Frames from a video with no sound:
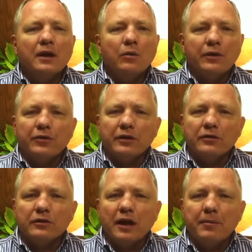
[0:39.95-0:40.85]
When
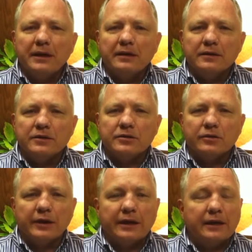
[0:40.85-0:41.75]
33rd Company does a
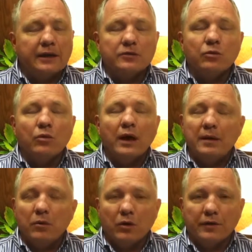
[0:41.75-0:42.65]
screen, it is way
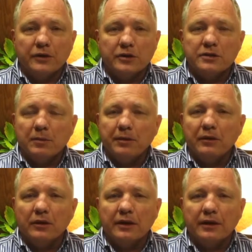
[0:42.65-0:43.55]
more than just simply
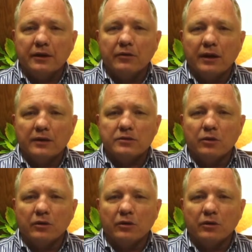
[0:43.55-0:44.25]
looking at a credit score.